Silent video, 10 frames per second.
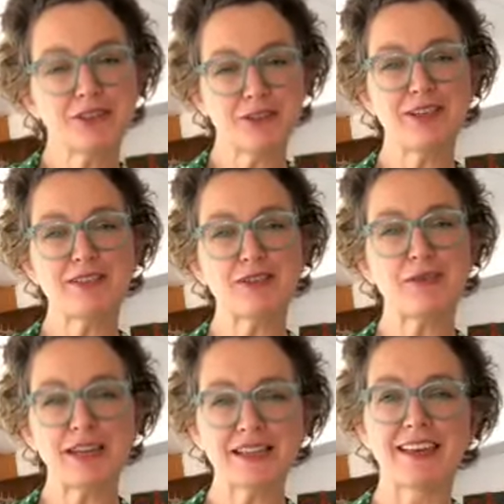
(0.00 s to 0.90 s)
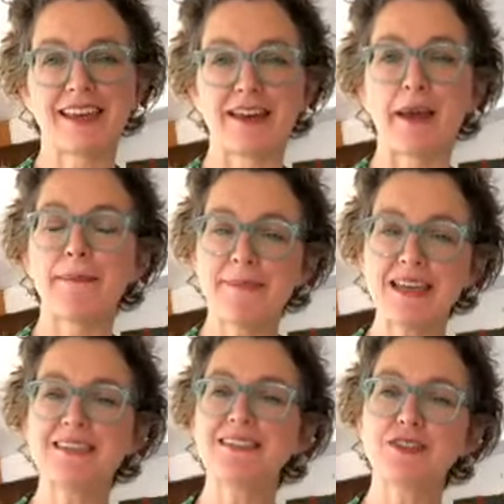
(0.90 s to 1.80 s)
Chris Rankin
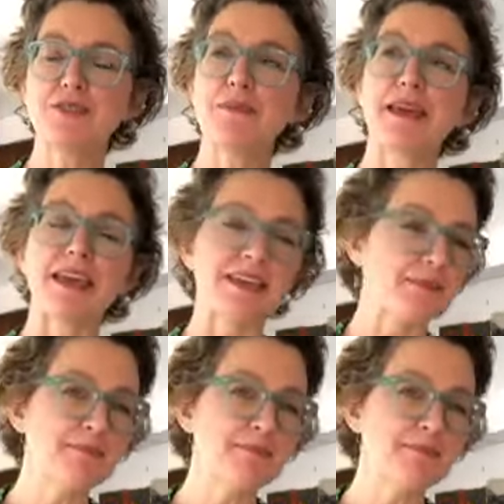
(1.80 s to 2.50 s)
messaged me